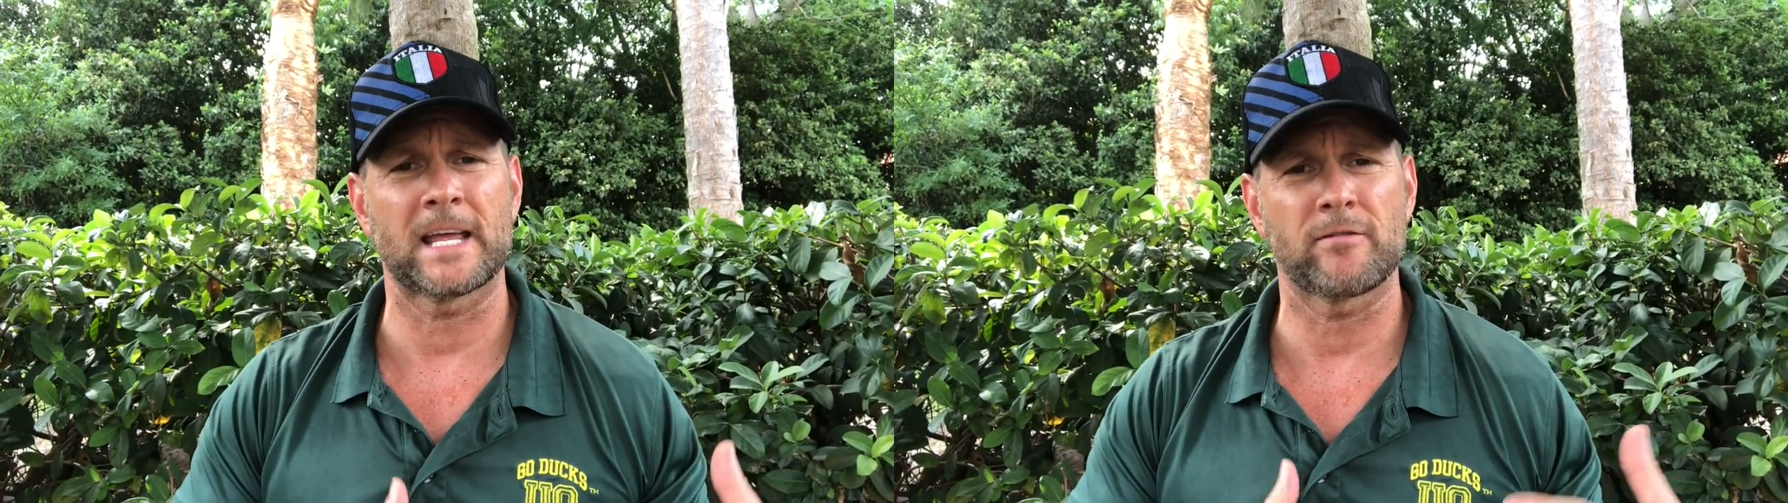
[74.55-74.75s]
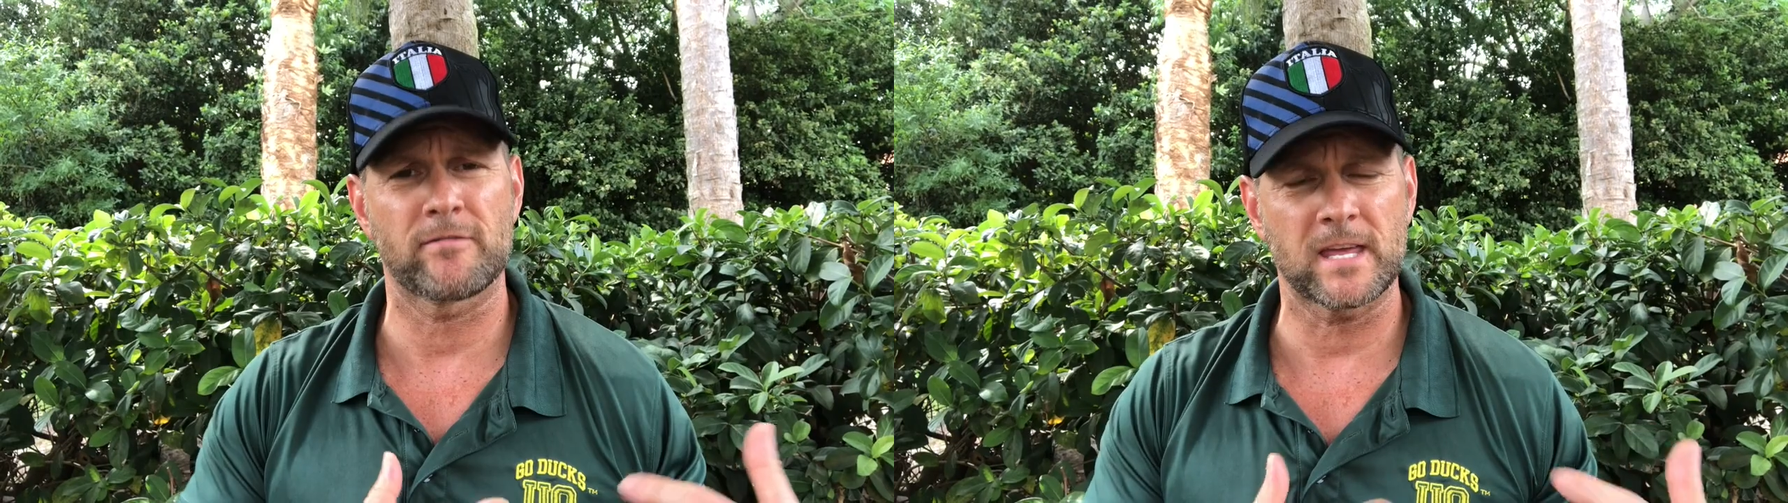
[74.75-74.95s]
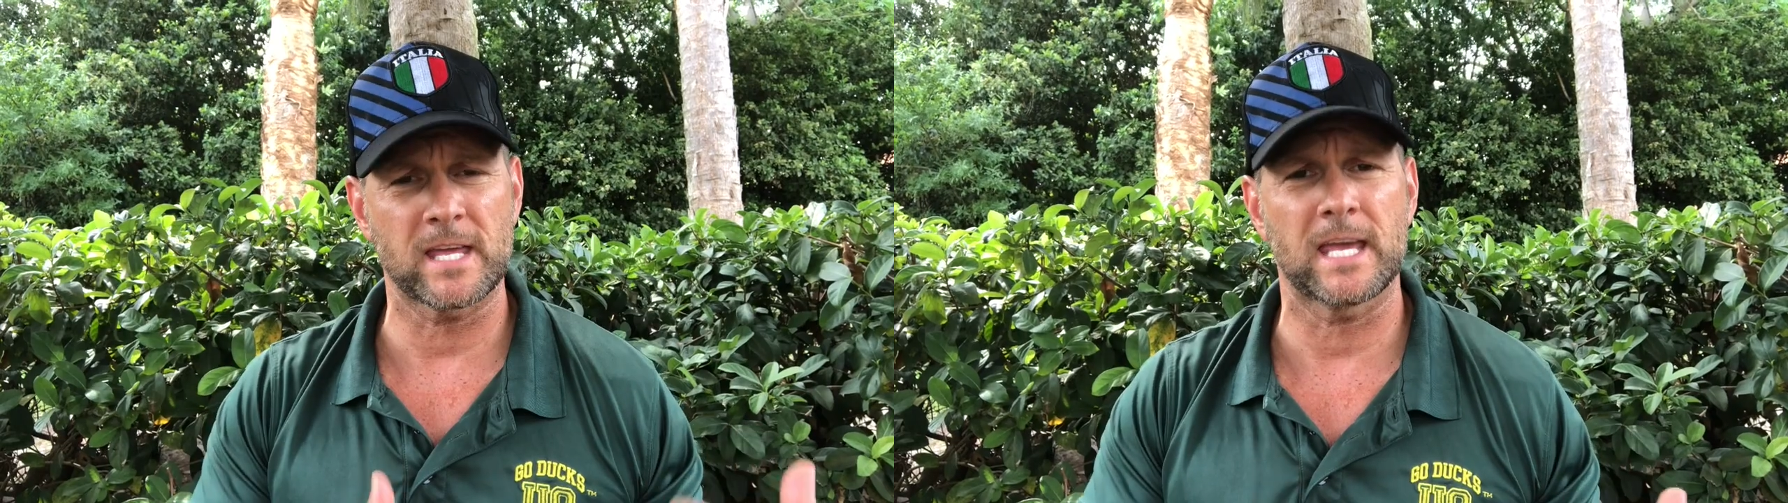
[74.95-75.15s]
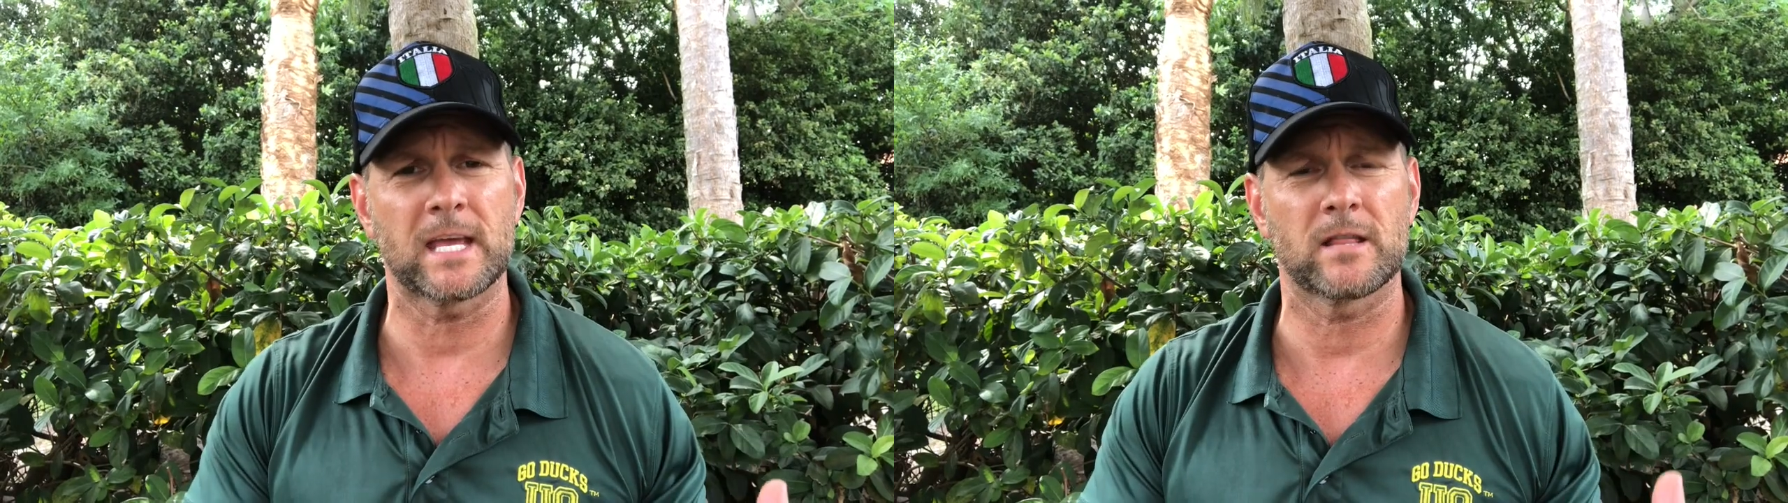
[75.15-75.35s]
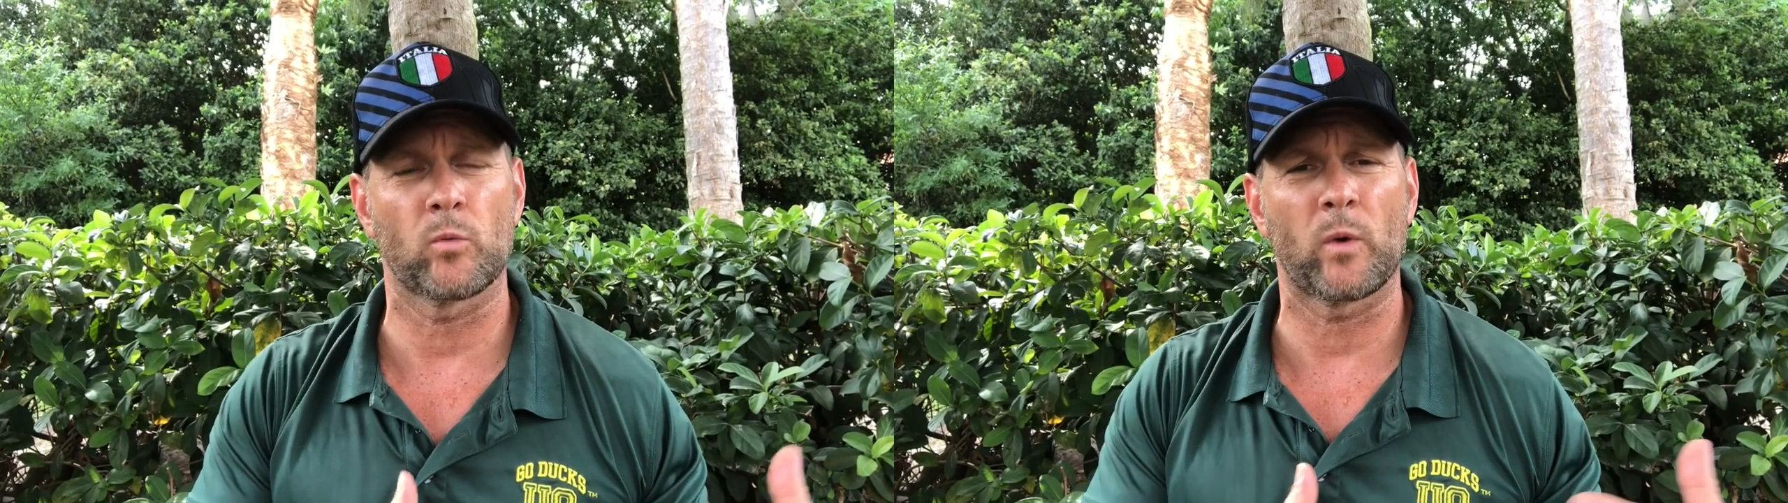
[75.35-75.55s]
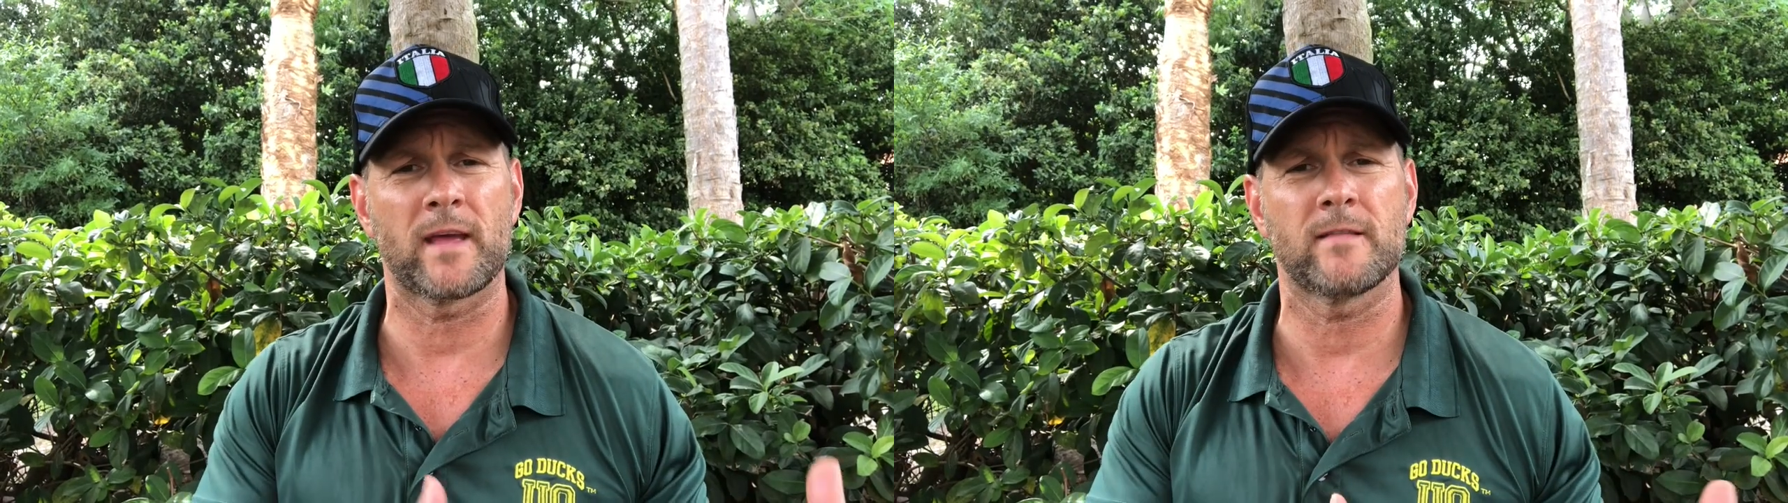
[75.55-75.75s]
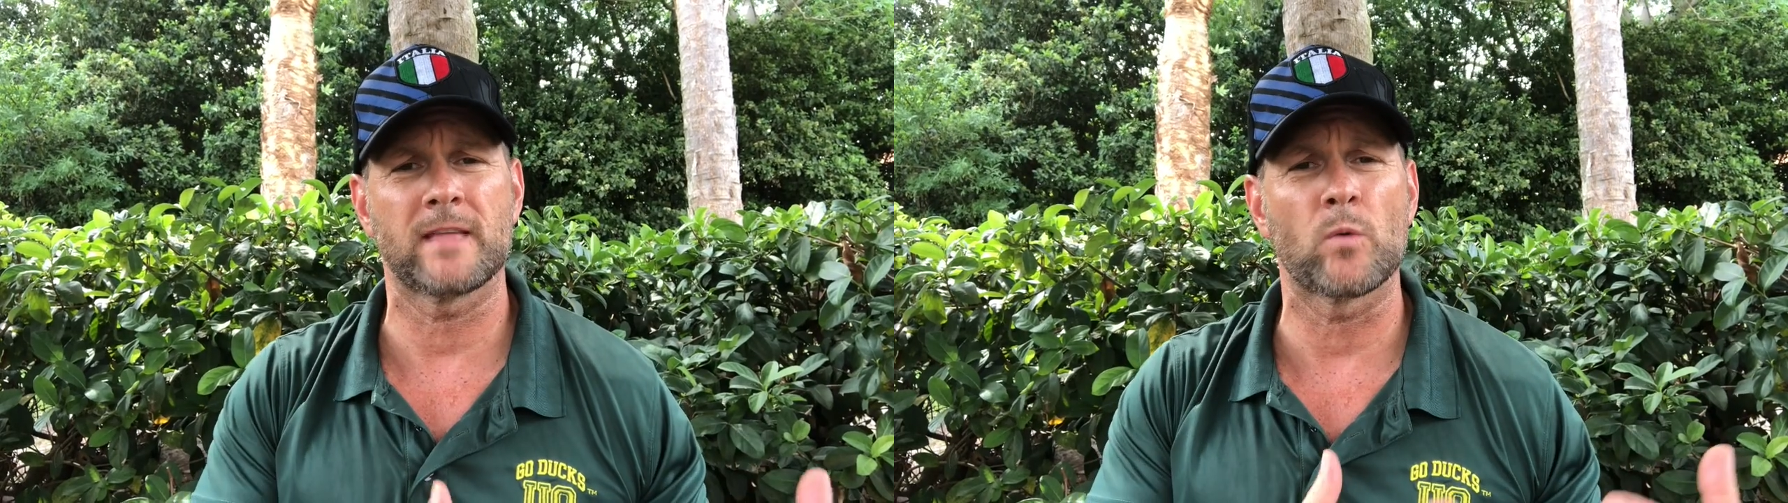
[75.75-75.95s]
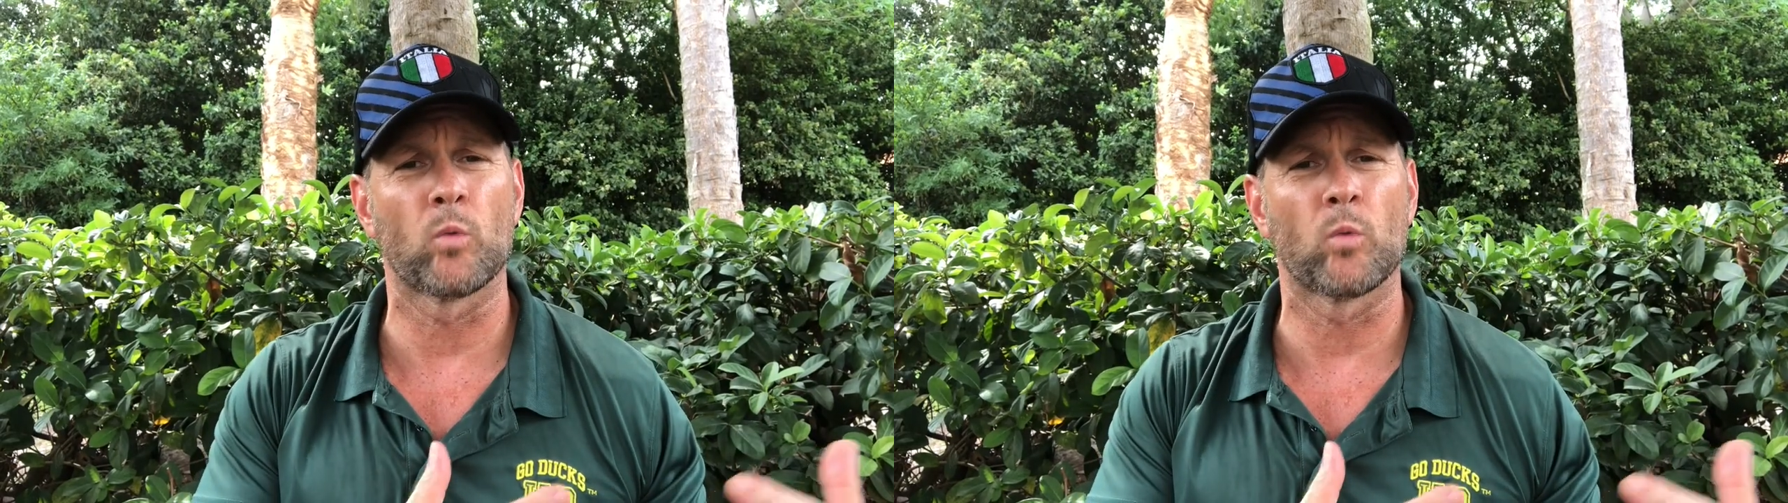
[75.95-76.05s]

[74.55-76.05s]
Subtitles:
and thinking the way they